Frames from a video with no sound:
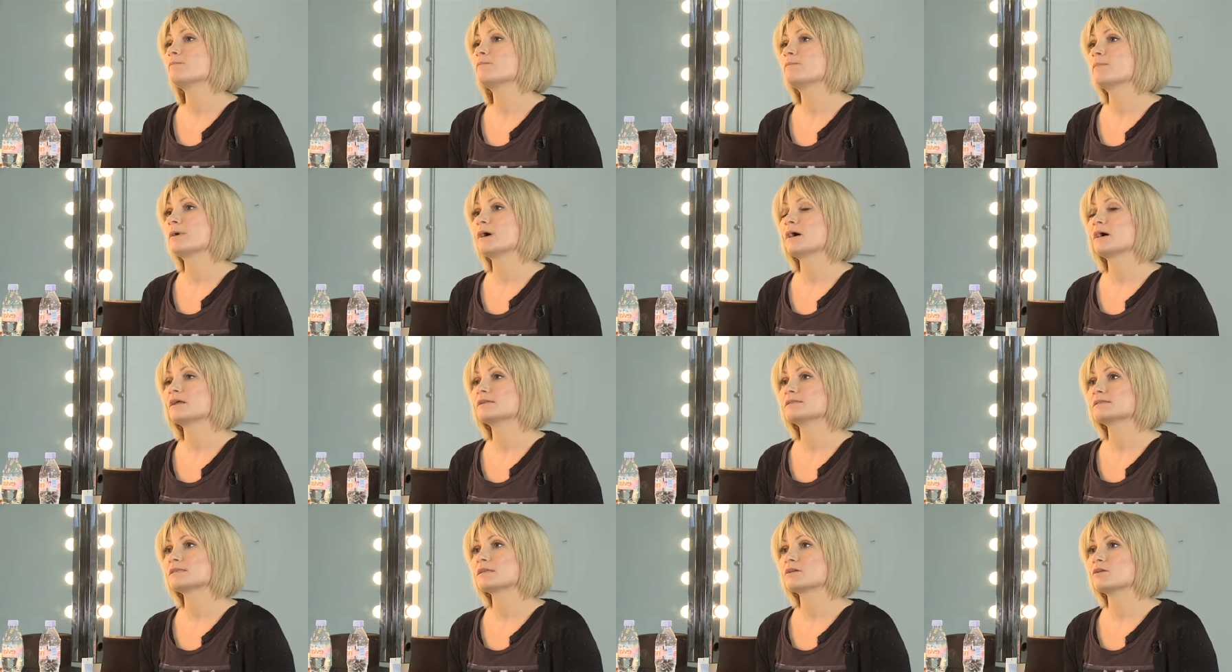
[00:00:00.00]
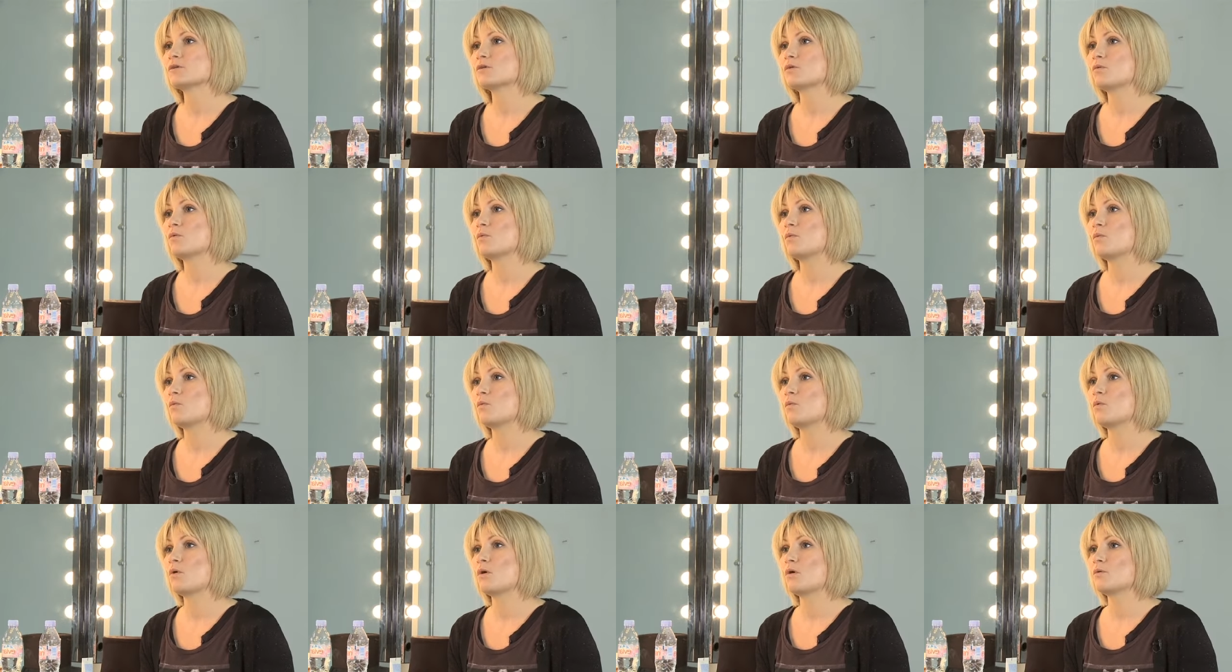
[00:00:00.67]
But
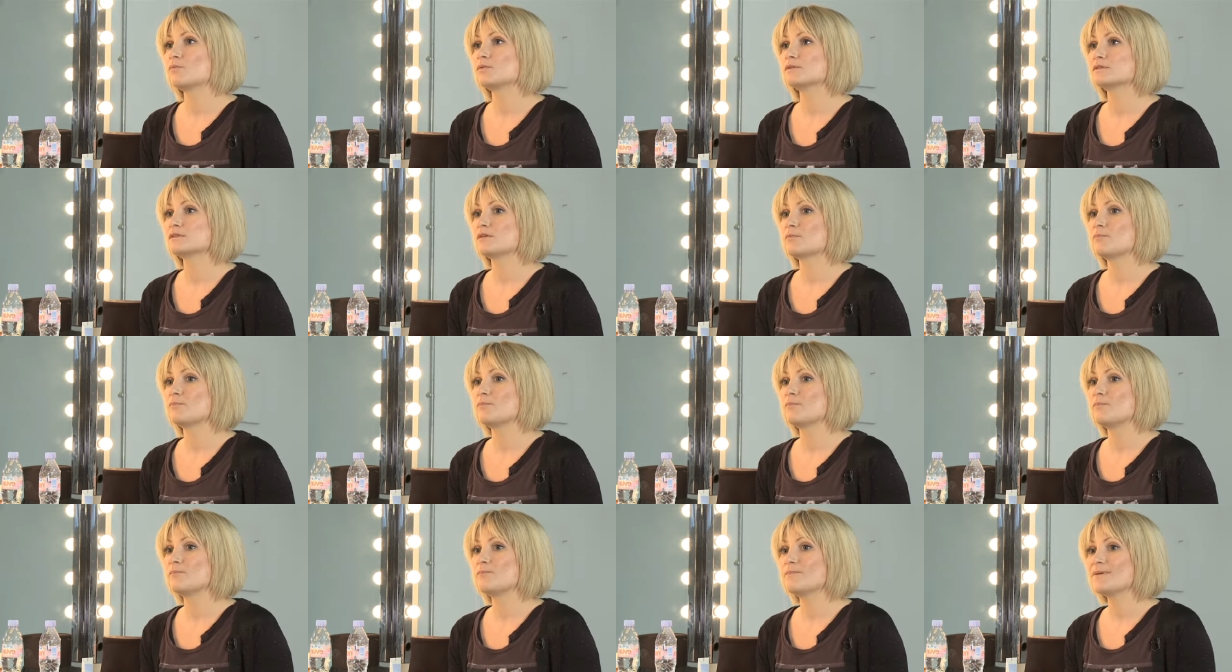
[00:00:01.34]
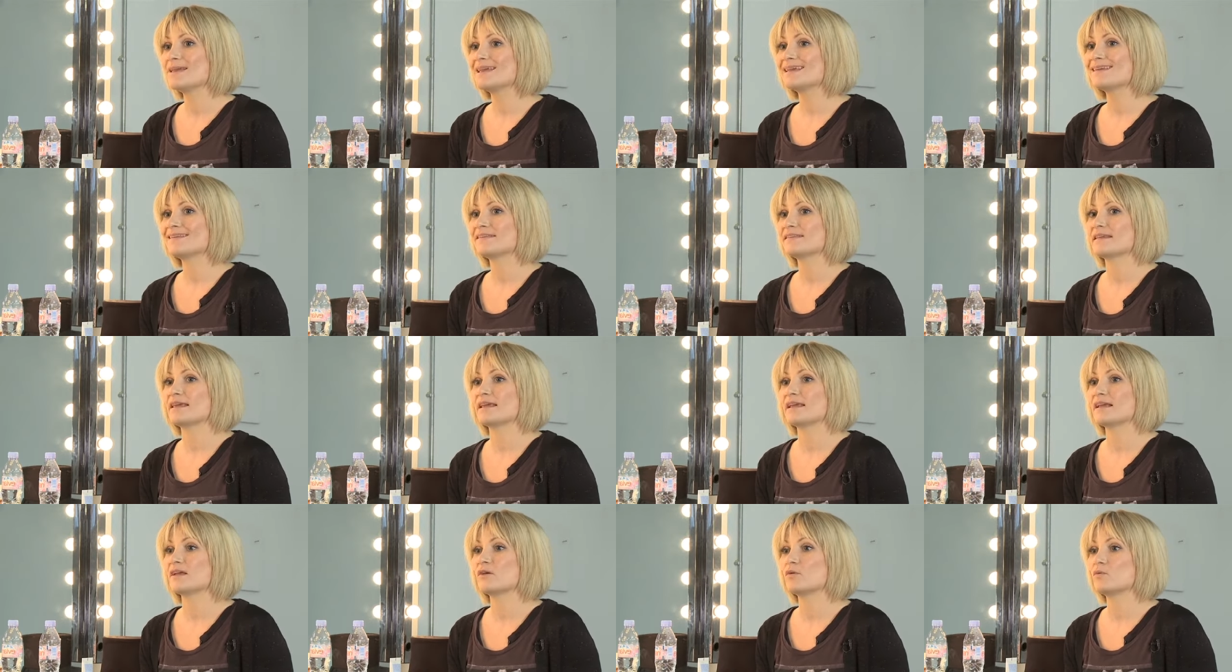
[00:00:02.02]
what was the big
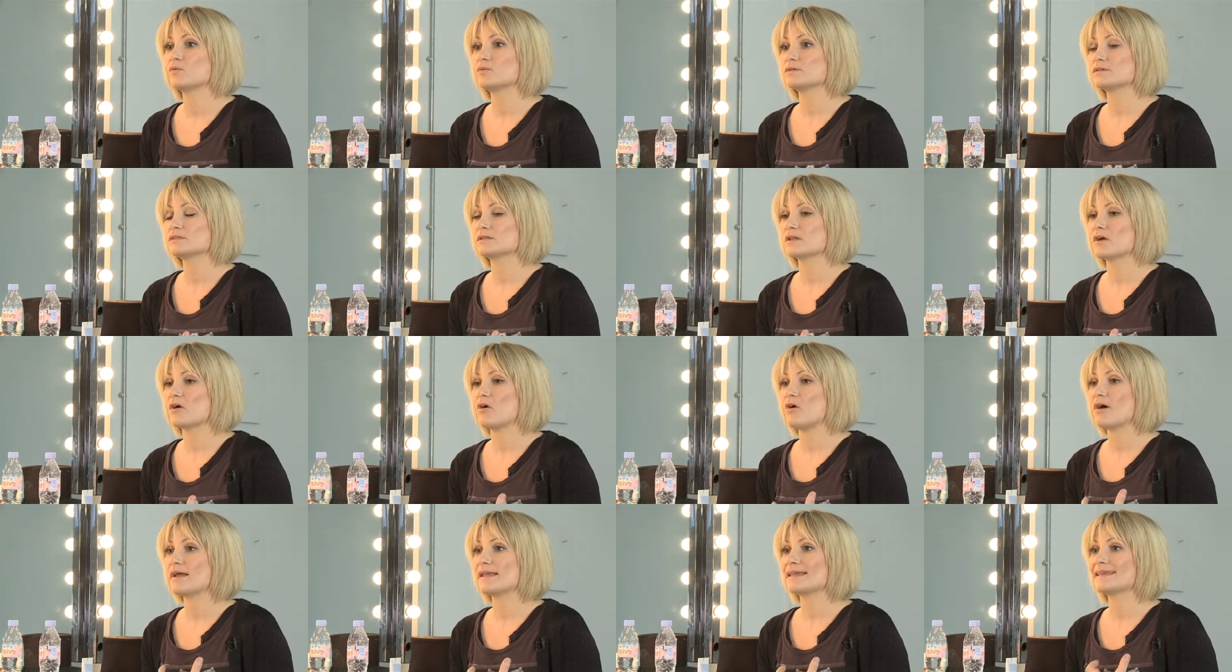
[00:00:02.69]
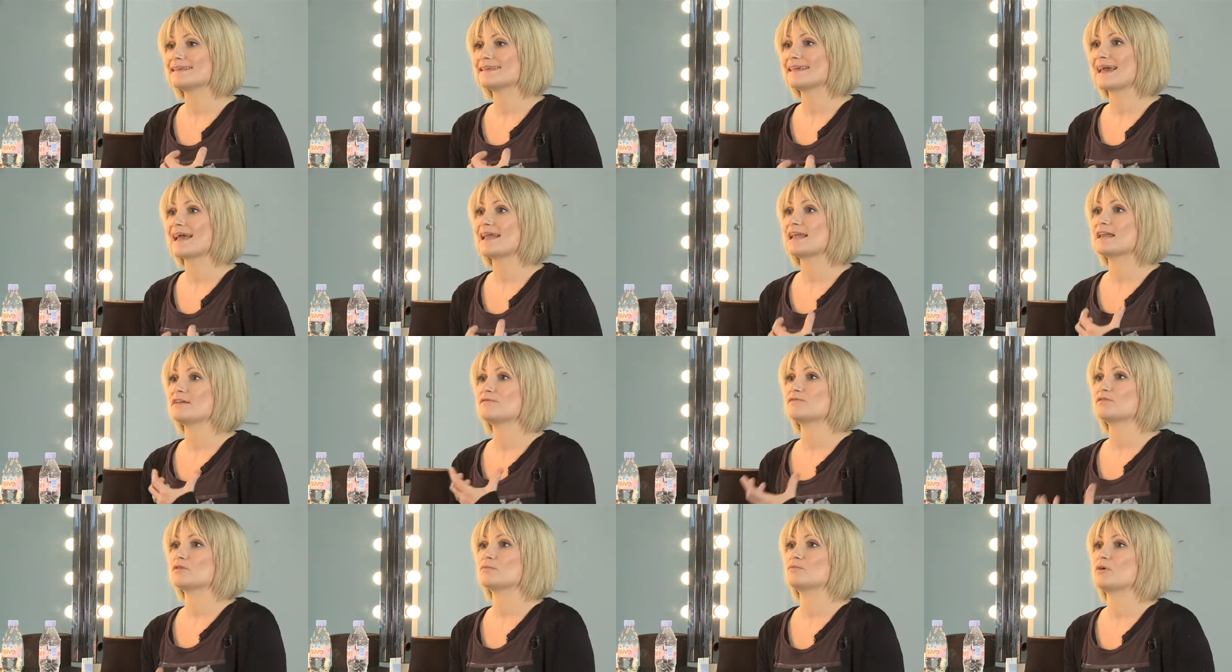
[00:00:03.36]
thing was that I
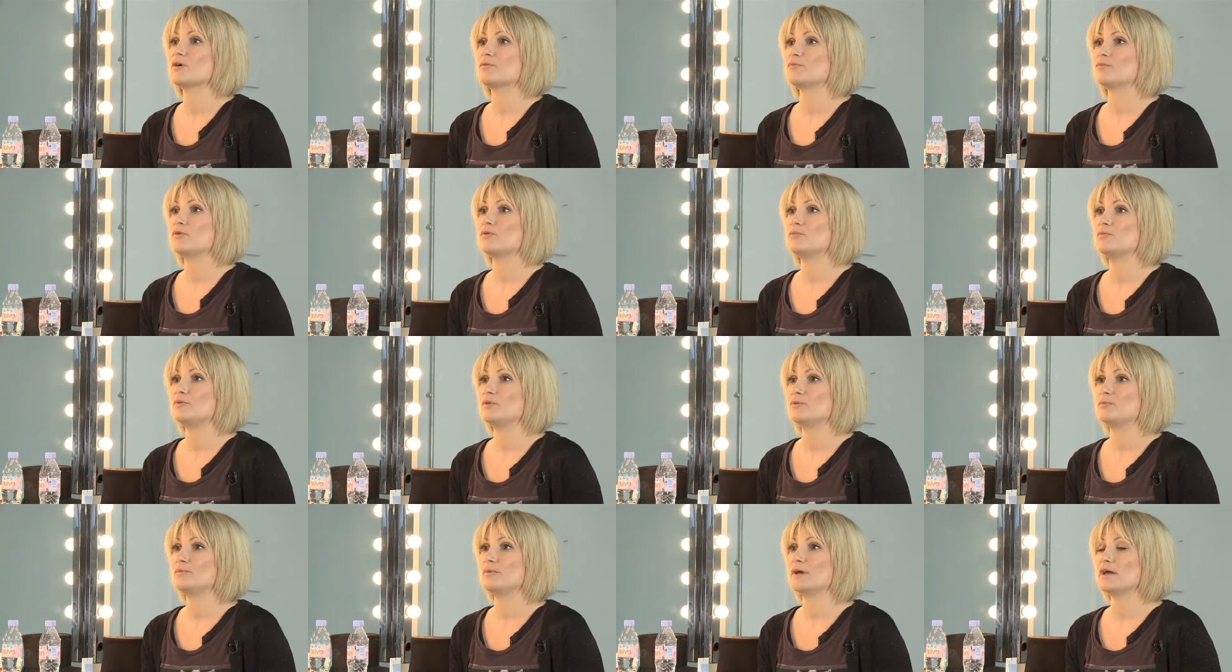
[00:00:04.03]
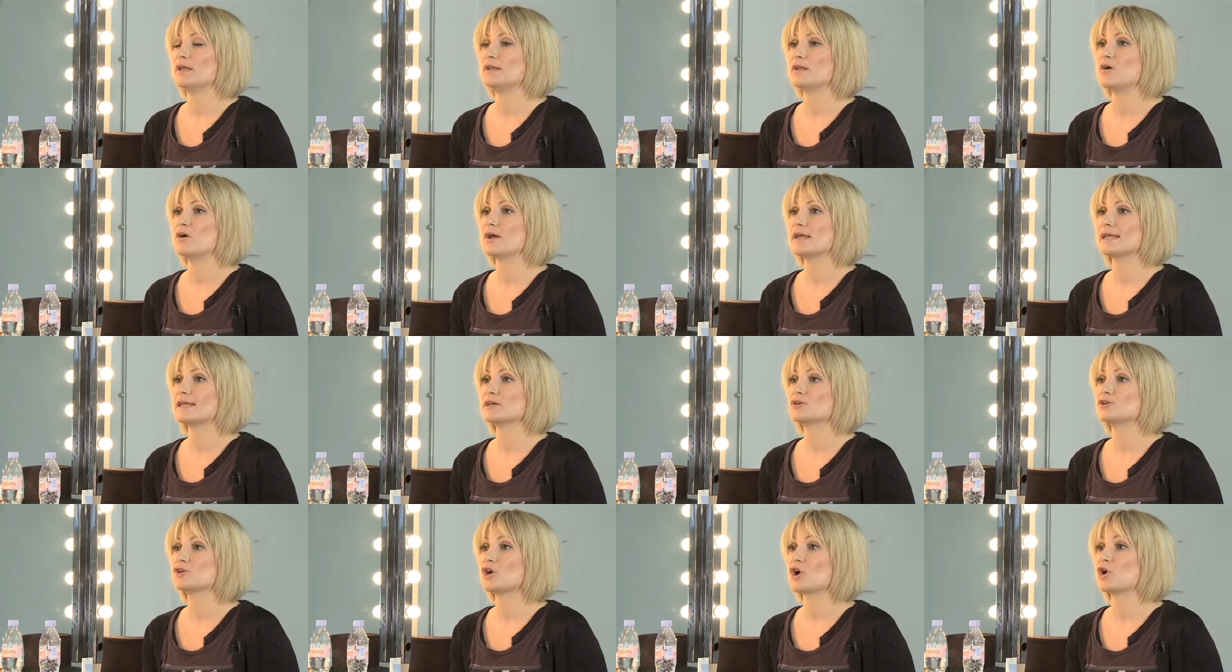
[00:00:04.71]
gave them my problem and I
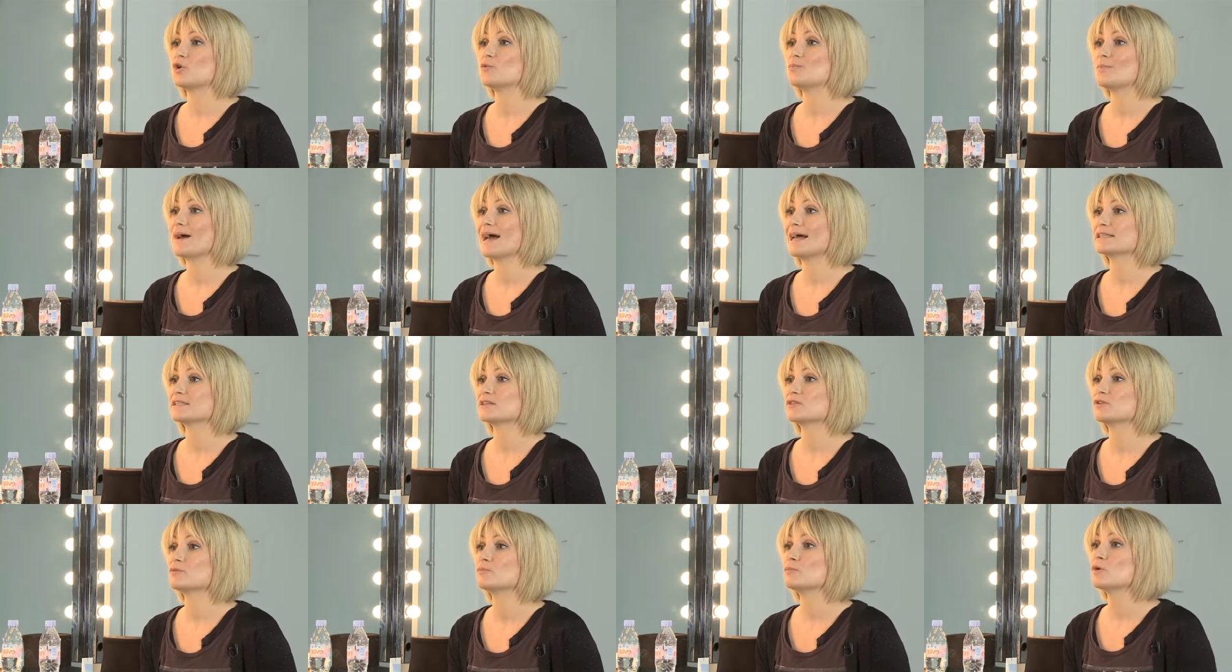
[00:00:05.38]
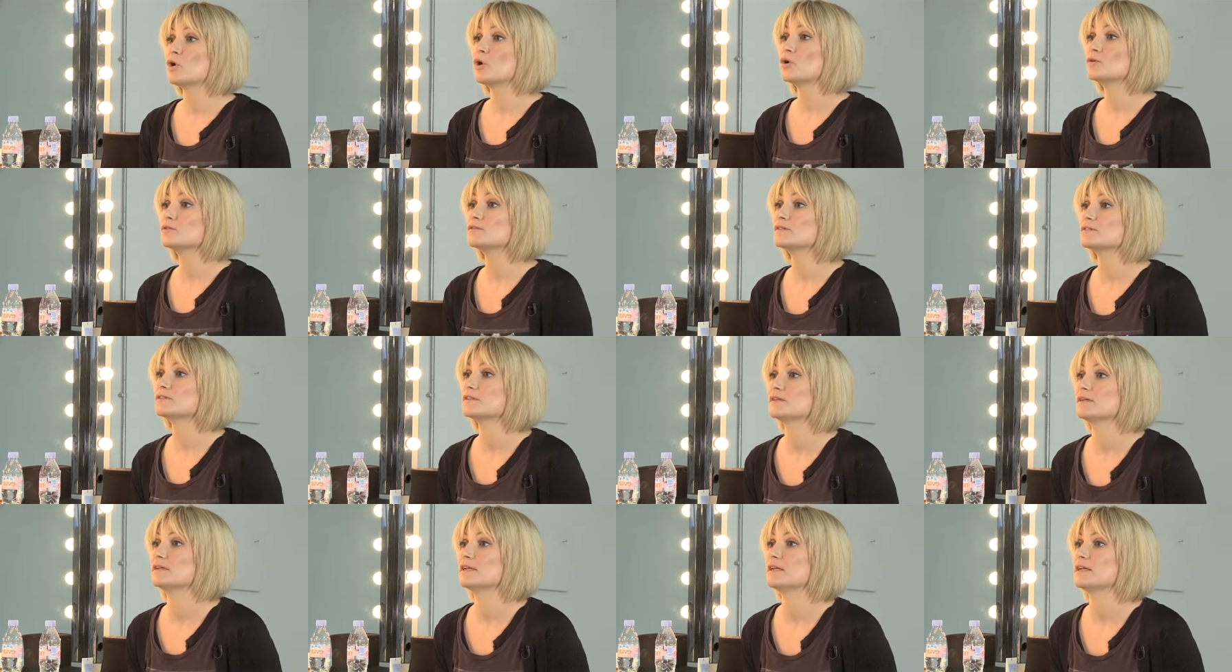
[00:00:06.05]
could go back to them
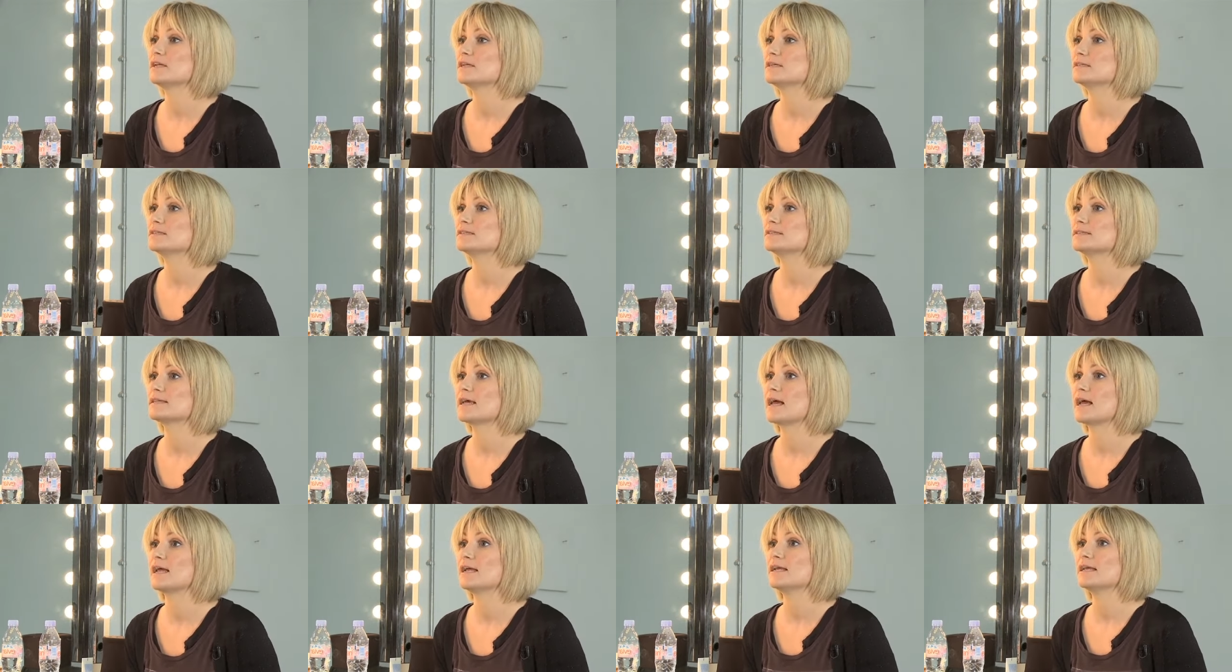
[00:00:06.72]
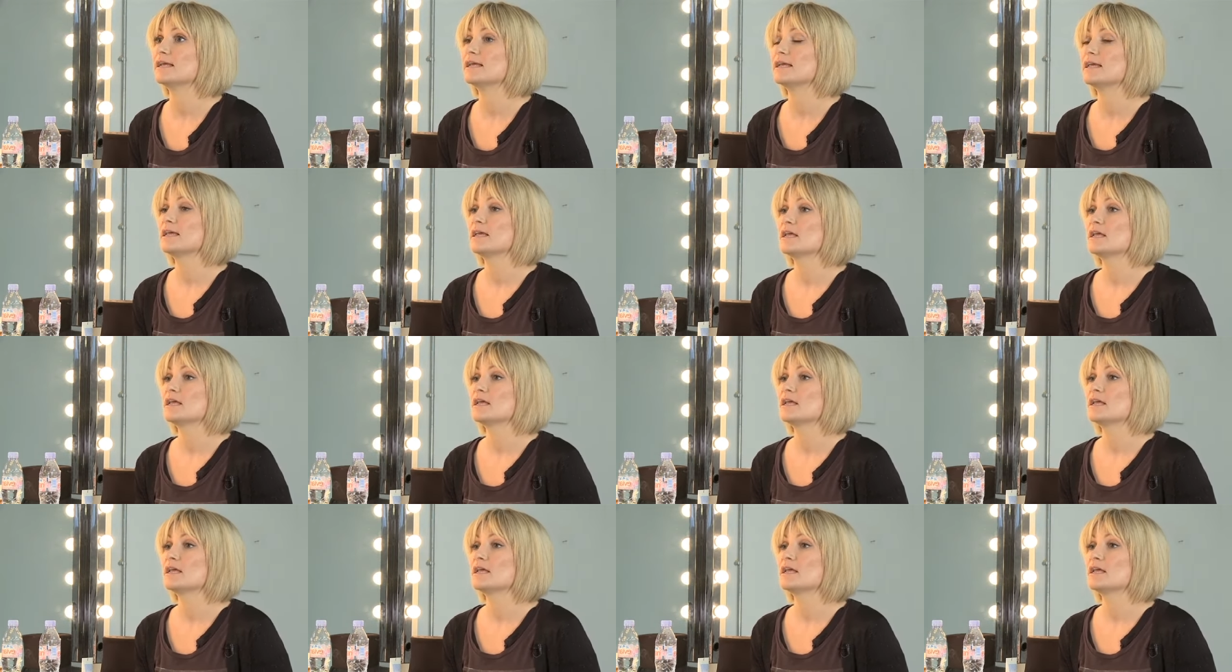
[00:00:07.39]
constantly and say,